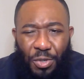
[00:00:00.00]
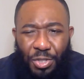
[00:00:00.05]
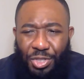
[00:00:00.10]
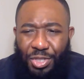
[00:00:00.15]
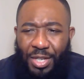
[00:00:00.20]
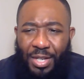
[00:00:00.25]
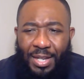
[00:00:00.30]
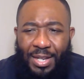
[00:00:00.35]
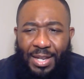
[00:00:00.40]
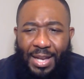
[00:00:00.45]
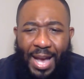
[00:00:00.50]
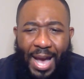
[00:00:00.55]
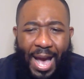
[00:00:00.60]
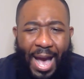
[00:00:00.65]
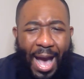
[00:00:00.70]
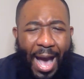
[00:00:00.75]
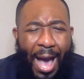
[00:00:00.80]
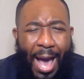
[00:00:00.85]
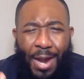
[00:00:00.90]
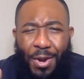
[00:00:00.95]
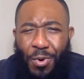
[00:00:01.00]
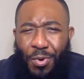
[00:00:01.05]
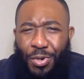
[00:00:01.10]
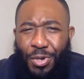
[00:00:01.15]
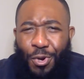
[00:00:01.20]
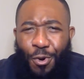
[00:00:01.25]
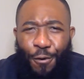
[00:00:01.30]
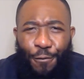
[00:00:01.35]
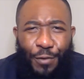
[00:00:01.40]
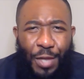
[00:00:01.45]
which I
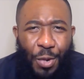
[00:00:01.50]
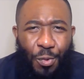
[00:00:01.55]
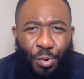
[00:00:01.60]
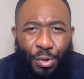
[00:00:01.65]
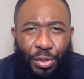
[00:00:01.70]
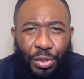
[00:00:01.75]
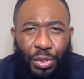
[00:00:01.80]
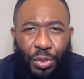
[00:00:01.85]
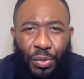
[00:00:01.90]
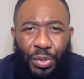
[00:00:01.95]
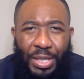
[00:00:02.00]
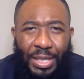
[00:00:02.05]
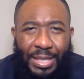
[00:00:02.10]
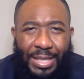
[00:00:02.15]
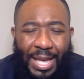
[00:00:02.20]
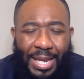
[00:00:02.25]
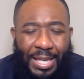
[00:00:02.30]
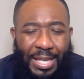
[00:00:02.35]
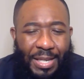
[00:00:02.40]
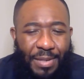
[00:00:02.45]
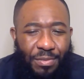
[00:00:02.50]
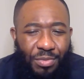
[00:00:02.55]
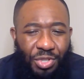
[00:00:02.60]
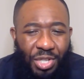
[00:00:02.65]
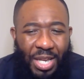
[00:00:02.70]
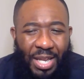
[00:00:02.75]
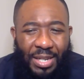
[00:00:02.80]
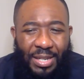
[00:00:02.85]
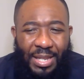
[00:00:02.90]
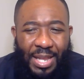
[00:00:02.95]
don't know if they were alluding that M
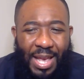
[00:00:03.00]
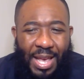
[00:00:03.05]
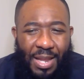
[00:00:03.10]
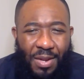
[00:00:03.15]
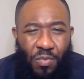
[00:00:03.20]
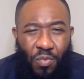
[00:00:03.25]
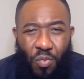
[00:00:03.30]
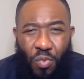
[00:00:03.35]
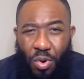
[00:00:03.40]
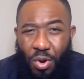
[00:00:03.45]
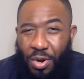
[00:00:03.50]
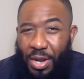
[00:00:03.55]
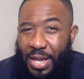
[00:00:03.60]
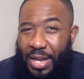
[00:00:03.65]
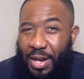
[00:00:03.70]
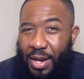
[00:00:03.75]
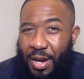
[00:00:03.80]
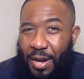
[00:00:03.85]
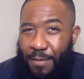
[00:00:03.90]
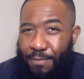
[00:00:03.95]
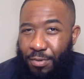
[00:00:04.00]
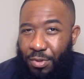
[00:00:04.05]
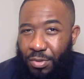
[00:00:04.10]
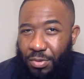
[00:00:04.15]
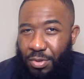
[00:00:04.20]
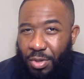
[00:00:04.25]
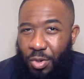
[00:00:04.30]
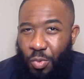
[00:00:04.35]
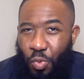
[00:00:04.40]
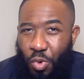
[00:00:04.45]
J and Ned were a
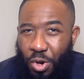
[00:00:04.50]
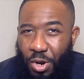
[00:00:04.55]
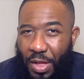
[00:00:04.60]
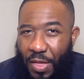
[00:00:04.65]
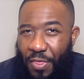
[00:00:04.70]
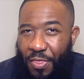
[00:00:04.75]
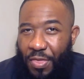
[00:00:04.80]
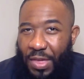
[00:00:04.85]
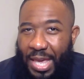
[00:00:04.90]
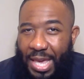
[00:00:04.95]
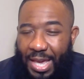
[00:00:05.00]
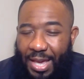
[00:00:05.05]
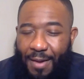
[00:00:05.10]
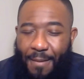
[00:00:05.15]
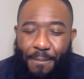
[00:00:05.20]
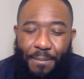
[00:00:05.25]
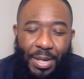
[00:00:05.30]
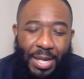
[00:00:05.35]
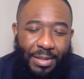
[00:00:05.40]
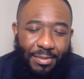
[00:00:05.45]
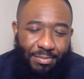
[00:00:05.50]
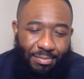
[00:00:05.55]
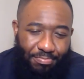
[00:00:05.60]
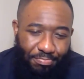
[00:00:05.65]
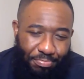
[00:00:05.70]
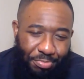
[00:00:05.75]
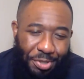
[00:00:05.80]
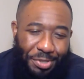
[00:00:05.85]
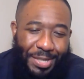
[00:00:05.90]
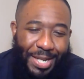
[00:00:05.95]
couple or were a thing, but
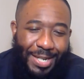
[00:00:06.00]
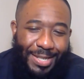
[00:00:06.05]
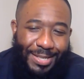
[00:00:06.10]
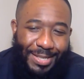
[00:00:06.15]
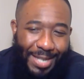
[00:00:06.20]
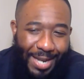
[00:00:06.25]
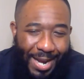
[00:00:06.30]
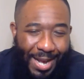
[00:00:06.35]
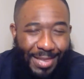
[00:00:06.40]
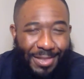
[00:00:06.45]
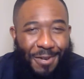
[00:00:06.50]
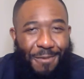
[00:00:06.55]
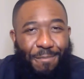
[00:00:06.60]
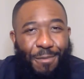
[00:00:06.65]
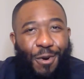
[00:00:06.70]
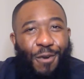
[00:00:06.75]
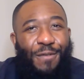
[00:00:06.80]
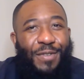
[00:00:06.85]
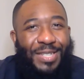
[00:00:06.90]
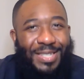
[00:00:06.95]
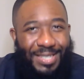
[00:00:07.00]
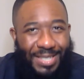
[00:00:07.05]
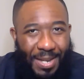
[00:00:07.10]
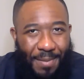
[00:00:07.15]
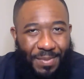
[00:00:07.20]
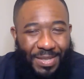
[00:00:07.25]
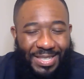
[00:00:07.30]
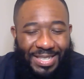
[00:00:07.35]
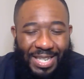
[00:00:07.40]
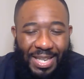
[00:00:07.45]
putting that aside, they're both
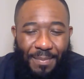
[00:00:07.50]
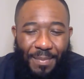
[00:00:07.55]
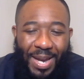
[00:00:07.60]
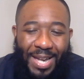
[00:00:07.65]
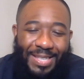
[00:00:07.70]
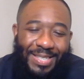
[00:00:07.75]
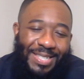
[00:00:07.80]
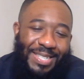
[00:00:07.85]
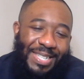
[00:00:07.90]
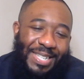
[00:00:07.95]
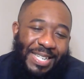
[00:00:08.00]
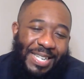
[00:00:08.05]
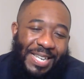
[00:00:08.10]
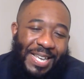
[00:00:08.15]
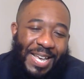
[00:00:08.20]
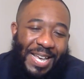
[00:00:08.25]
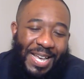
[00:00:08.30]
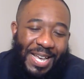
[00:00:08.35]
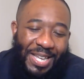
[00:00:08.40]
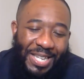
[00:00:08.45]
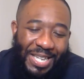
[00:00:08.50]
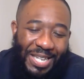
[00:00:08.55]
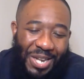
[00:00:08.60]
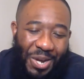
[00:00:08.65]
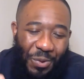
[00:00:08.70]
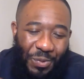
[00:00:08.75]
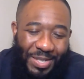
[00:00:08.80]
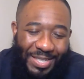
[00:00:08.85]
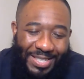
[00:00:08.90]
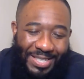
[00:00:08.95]
accepted to M I T. You
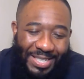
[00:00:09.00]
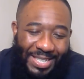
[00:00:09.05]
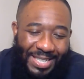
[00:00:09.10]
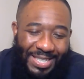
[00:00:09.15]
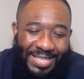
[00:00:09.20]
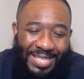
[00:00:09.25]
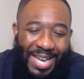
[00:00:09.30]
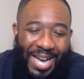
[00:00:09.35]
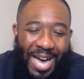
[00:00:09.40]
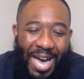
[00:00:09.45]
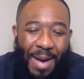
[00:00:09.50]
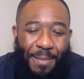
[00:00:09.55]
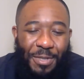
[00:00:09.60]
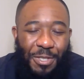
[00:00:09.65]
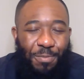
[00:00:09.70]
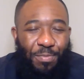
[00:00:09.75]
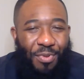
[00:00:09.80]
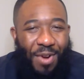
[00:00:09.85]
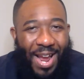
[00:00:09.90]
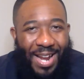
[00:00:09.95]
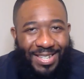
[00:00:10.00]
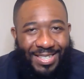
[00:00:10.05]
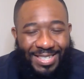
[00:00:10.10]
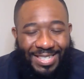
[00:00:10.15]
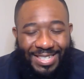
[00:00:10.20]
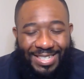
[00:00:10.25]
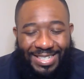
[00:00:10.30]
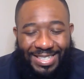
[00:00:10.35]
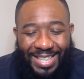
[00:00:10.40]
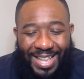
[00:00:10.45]
know, we see Tom is
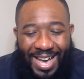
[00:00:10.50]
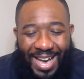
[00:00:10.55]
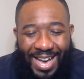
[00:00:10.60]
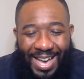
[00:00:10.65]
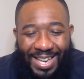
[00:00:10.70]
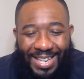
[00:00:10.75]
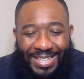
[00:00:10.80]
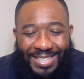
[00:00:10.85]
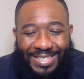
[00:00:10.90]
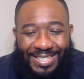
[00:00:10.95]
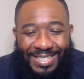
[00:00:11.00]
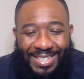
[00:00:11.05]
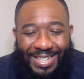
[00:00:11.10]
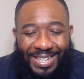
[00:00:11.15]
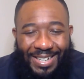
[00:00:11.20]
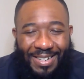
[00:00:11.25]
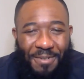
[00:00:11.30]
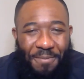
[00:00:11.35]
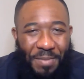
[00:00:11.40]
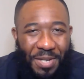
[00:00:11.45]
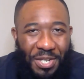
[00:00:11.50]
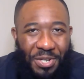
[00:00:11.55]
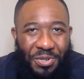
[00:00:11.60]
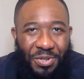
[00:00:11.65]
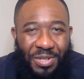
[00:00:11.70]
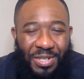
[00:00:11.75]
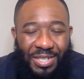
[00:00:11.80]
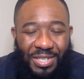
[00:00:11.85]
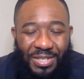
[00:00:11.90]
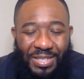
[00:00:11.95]
practicing his lines, uh,
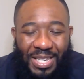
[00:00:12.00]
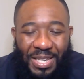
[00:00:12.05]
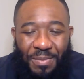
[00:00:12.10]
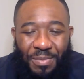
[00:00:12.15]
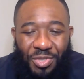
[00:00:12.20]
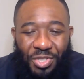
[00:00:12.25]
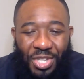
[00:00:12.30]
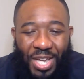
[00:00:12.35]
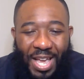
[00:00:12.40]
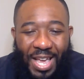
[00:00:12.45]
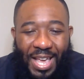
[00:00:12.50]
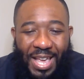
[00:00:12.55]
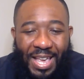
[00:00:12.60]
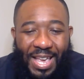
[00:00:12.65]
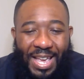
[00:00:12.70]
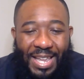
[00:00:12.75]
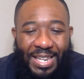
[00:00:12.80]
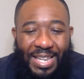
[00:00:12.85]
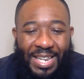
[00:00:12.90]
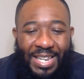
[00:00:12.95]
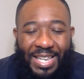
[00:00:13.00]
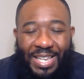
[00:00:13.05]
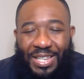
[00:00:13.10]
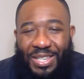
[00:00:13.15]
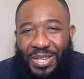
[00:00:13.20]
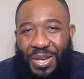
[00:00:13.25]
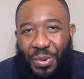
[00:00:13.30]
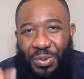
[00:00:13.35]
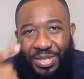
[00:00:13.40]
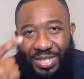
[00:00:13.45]
Peter to M J, and then he
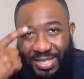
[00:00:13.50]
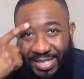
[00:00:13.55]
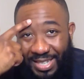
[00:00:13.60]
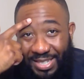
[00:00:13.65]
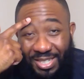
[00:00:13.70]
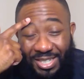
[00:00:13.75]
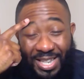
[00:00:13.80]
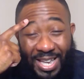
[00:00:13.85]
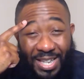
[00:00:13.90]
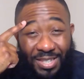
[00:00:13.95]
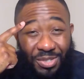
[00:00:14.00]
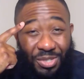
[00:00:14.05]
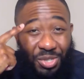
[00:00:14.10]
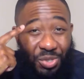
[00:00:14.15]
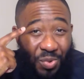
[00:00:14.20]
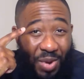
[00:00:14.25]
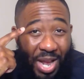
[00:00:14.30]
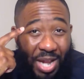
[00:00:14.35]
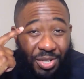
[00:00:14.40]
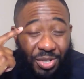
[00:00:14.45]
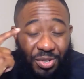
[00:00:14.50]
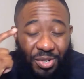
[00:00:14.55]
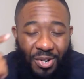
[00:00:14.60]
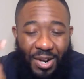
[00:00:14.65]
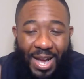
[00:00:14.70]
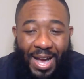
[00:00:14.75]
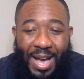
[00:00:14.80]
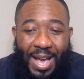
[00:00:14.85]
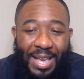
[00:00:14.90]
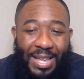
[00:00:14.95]
notices that she has a scratch on
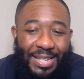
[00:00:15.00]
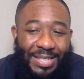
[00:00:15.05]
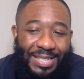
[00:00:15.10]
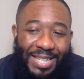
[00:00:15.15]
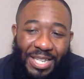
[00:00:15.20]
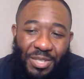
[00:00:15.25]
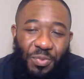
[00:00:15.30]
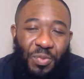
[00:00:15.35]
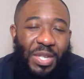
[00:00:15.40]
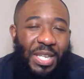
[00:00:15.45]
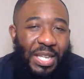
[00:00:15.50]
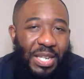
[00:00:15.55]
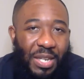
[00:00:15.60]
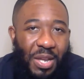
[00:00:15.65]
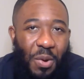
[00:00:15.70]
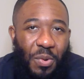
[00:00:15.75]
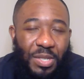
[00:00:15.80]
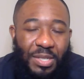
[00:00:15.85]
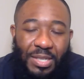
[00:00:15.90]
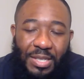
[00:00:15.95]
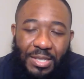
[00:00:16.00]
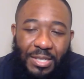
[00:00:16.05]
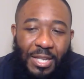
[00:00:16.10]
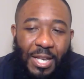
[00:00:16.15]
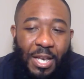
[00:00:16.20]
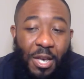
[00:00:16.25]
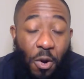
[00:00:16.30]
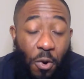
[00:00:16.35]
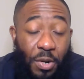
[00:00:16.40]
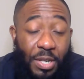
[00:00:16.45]
her eye, and that's when he notices,
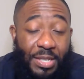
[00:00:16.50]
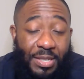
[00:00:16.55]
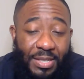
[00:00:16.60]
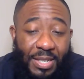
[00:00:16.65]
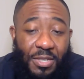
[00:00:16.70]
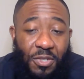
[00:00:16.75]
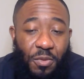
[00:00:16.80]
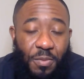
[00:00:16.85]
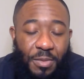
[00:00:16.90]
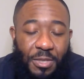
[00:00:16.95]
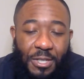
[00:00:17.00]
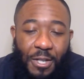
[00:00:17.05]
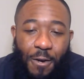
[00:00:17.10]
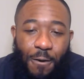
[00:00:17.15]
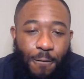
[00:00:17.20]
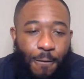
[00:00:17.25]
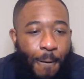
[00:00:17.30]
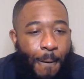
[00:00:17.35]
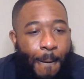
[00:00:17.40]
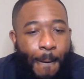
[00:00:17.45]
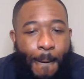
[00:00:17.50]
or he says to himself,